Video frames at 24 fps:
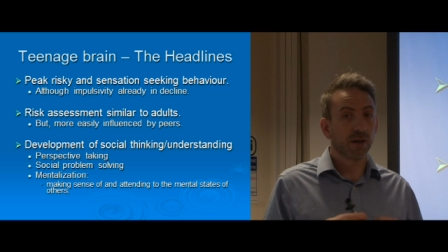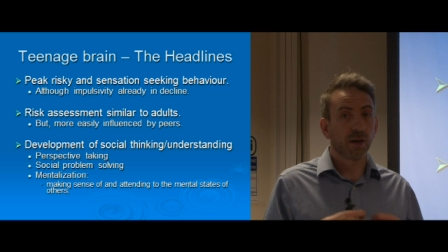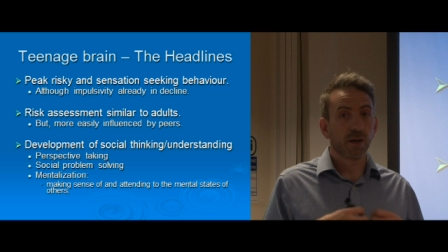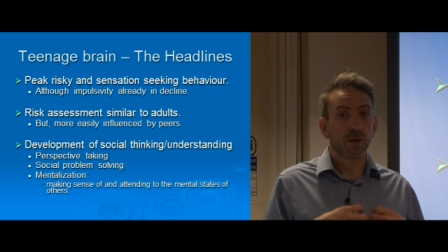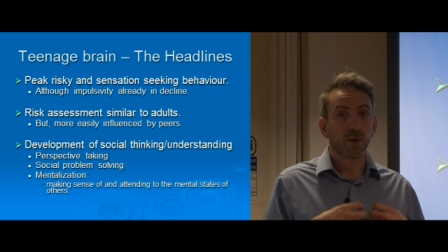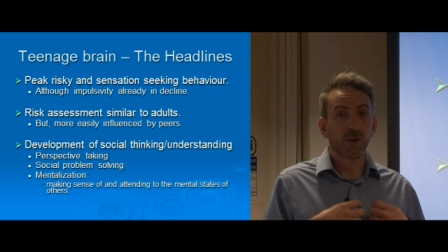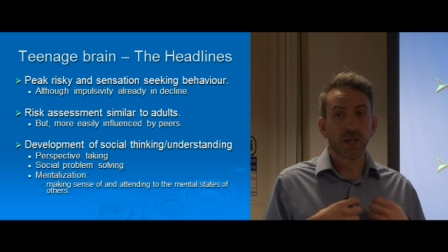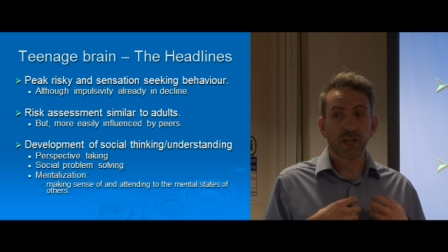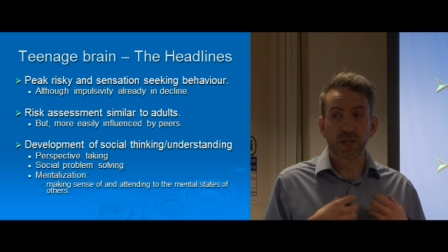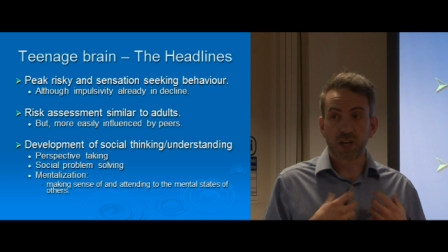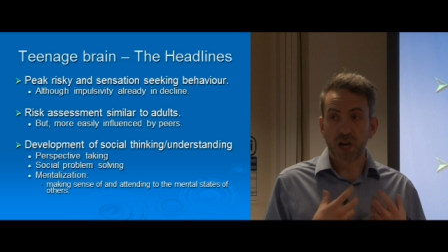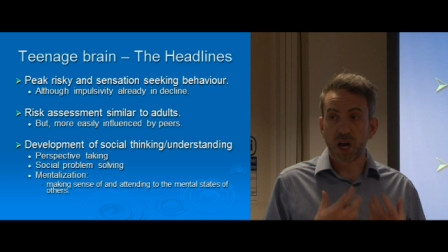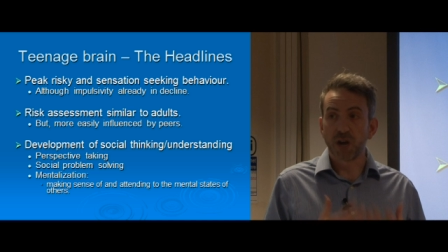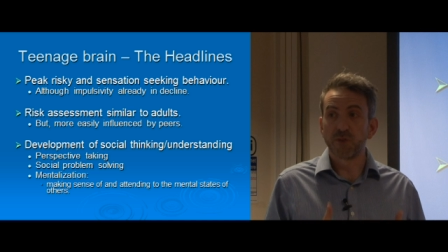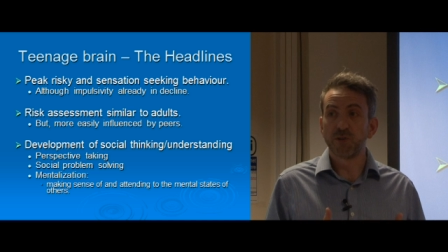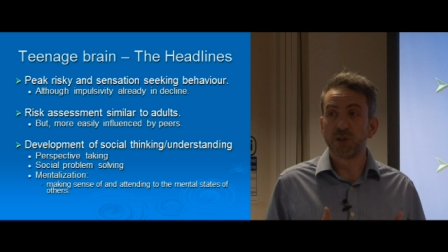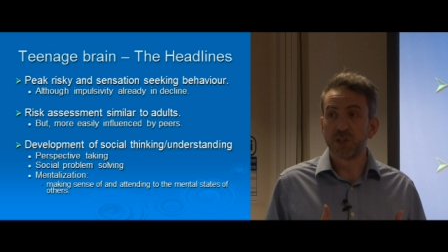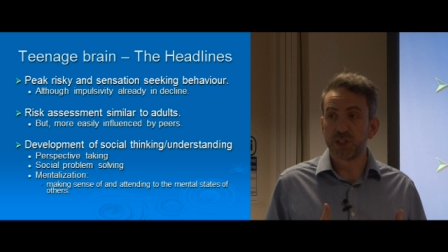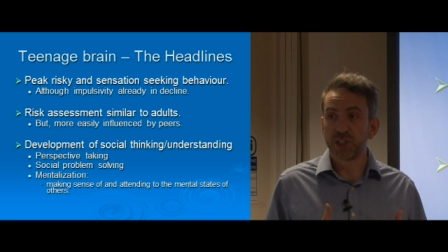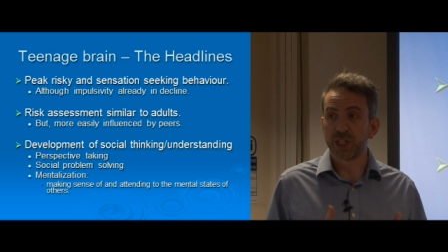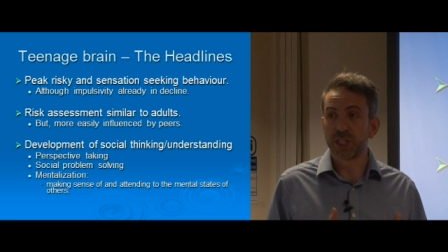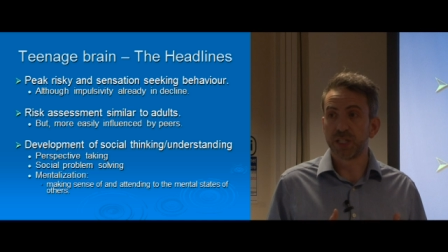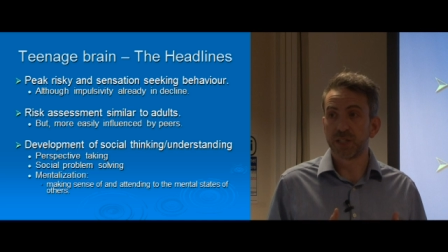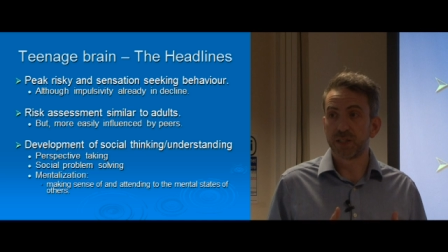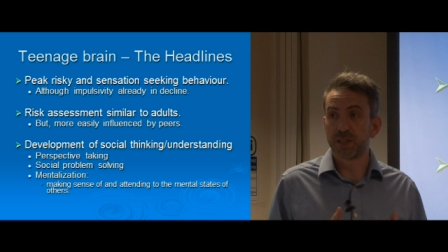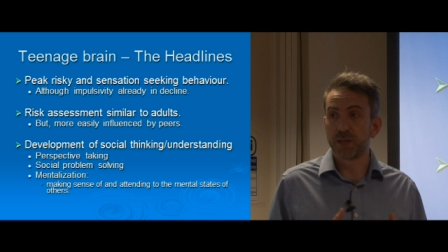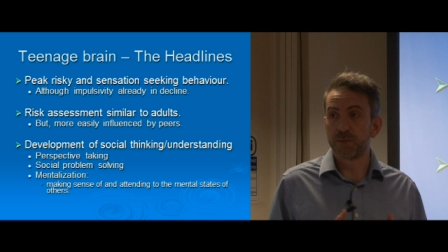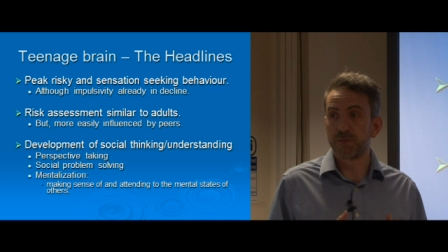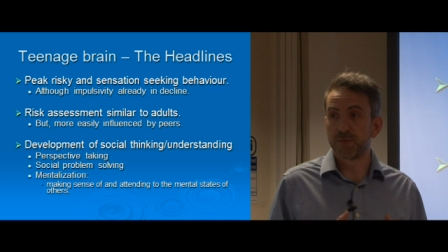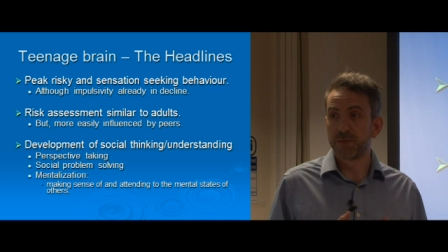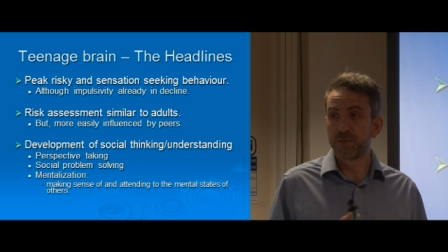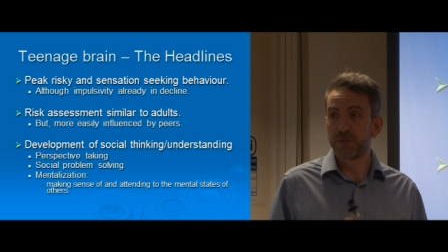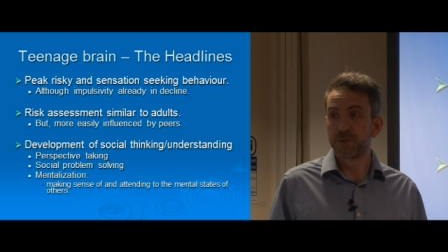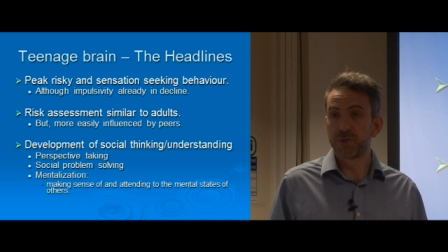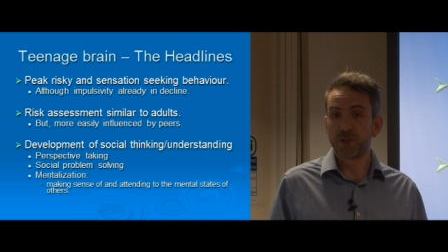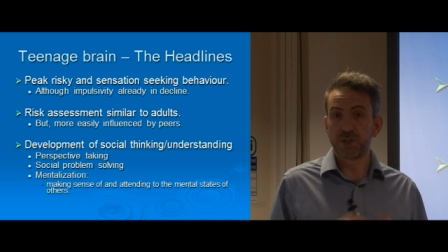encouraging them
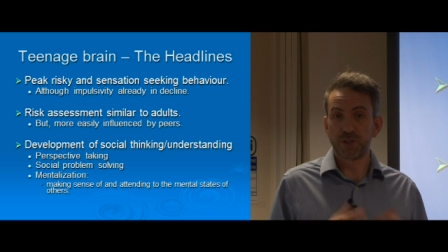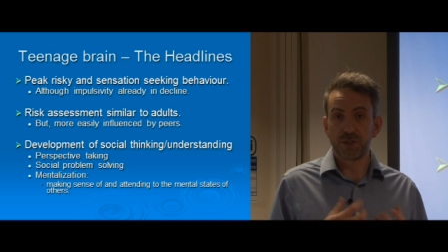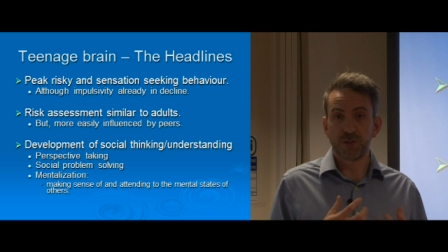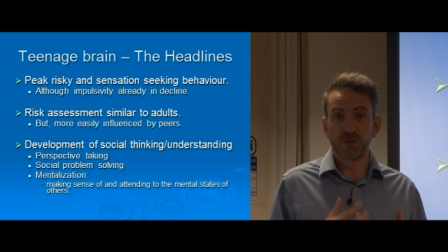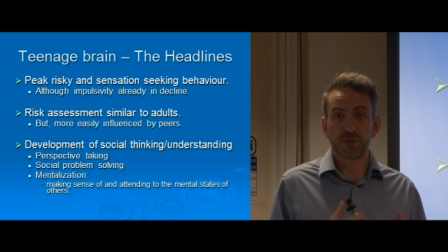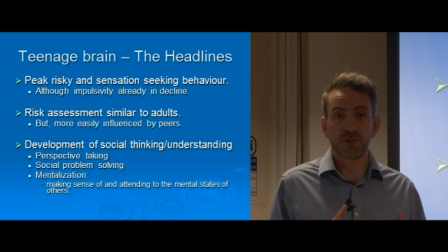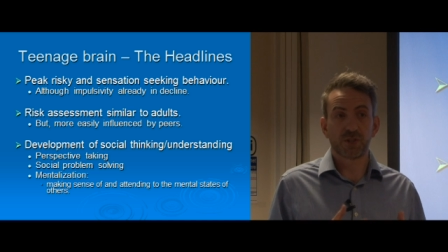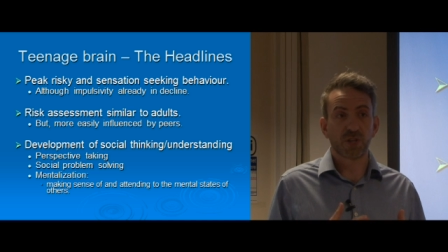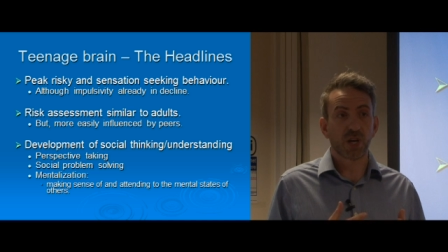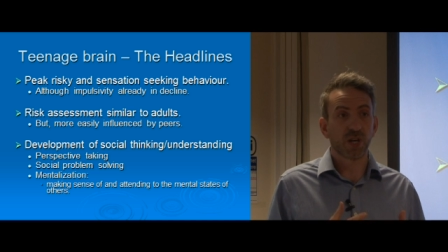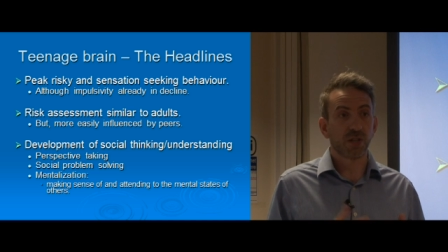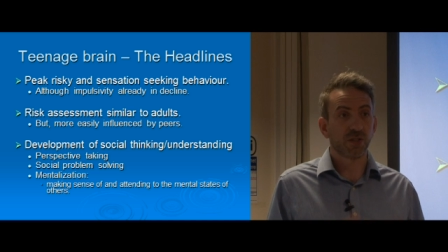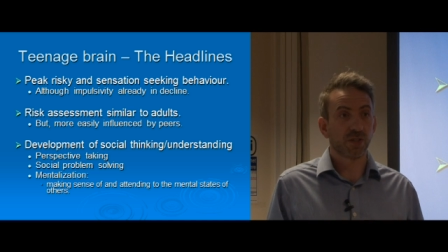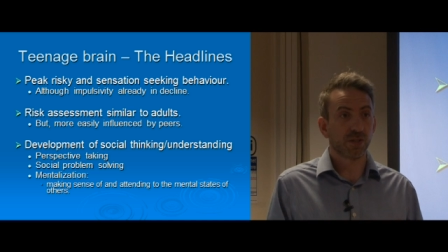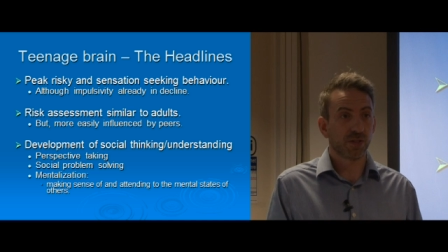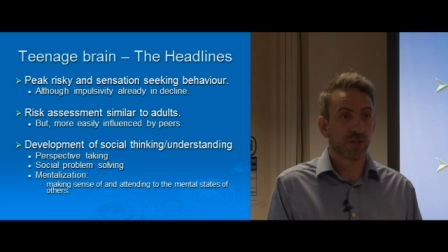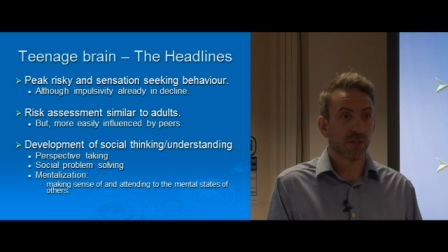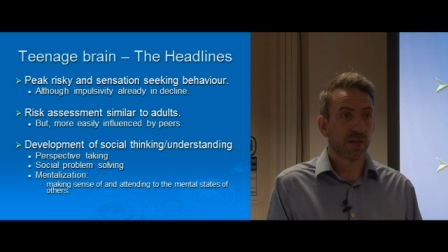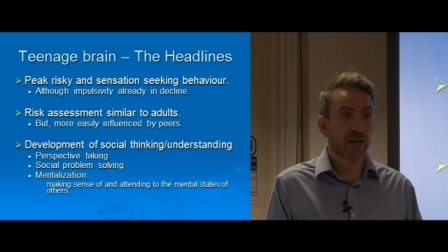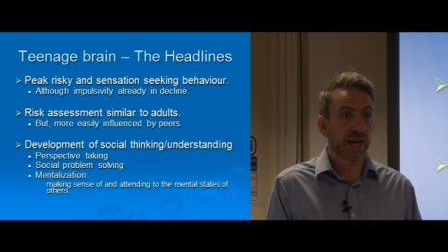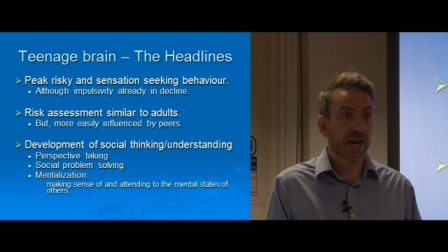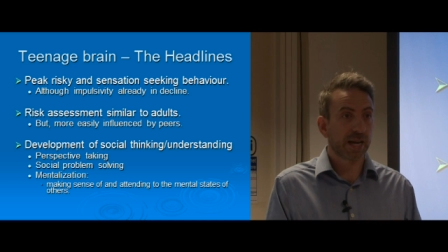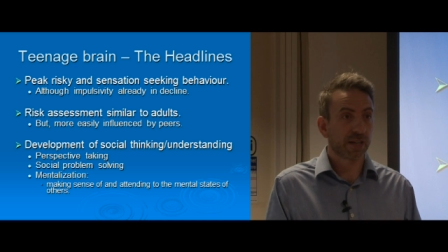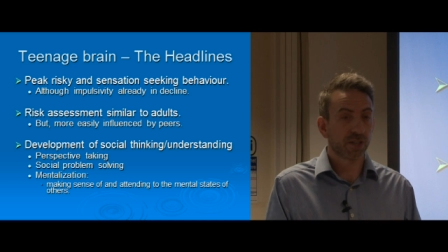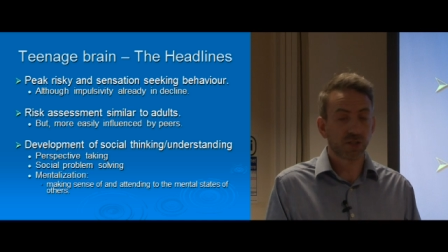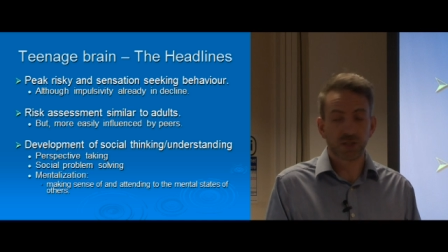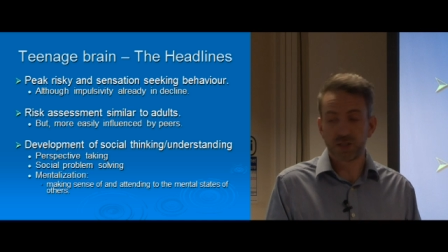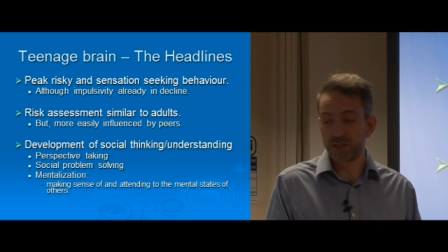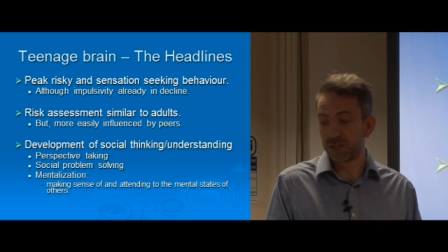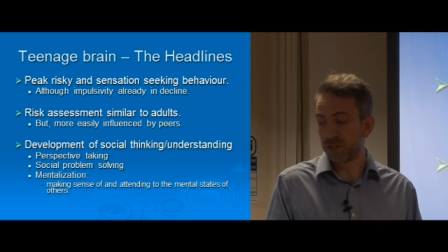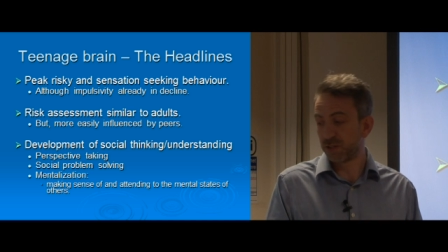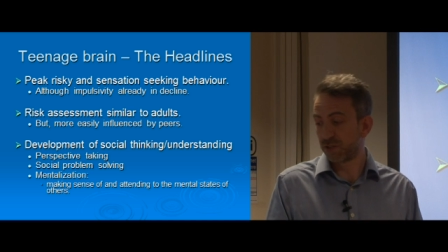to do certain actions.